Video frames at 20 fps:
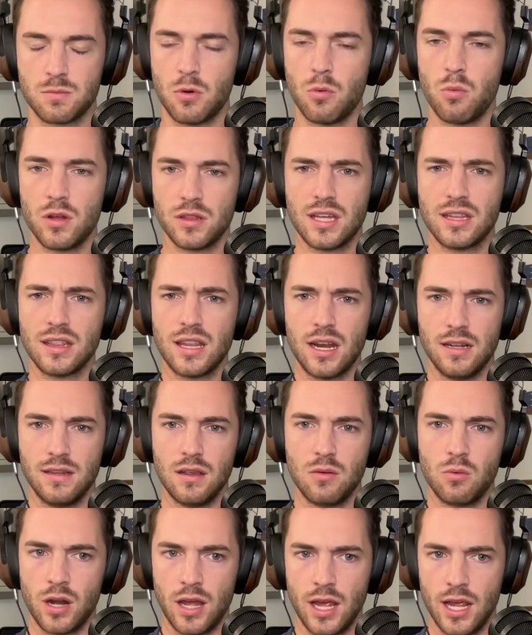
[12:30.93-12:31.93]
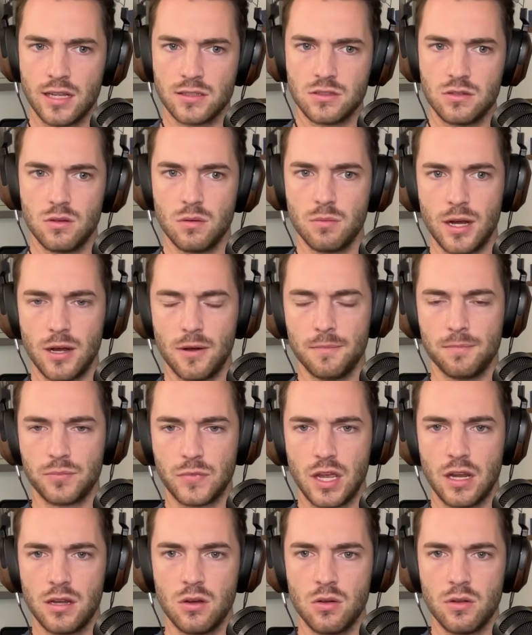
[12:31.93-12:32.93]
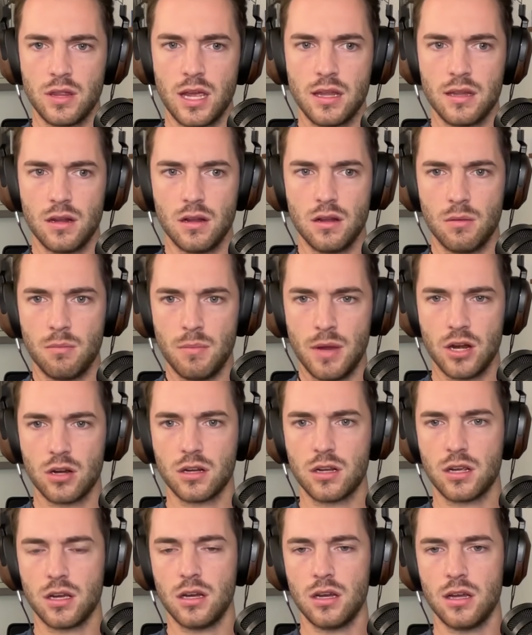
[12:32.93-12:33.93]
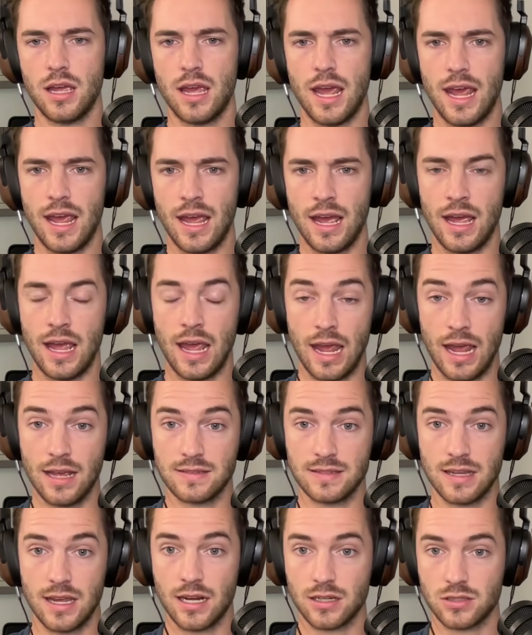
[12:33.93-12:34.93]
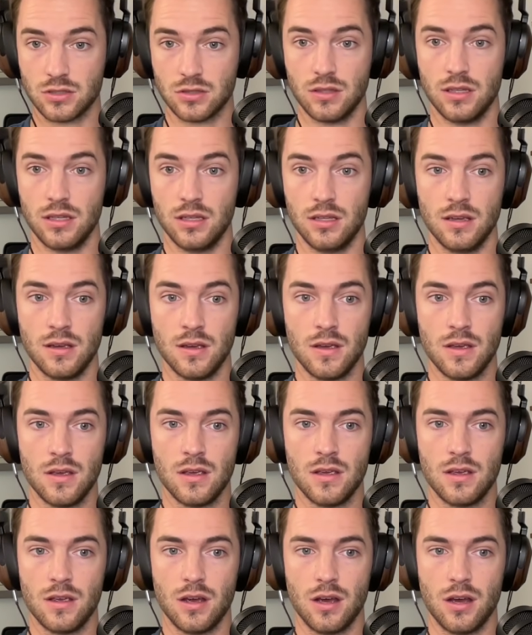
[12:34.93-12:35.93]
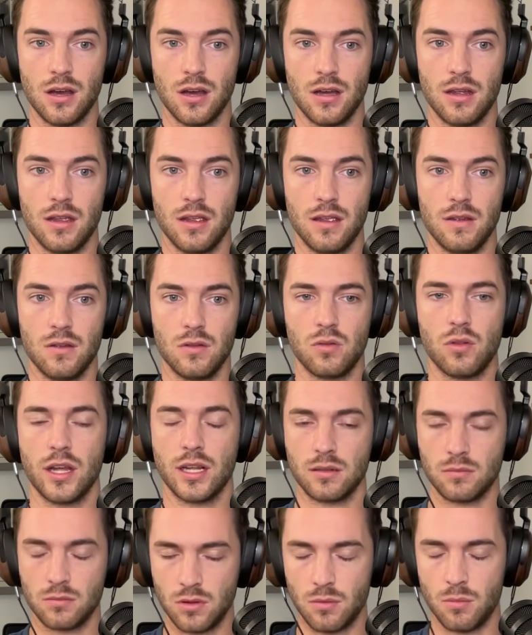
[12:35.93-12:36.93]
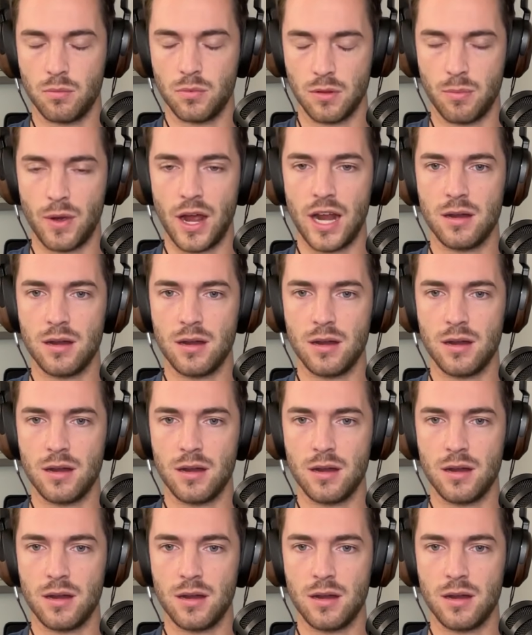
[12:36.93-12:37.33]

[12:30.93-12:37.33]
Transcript: But one thing that I did want to ask you about, I know that America has actually, the Biden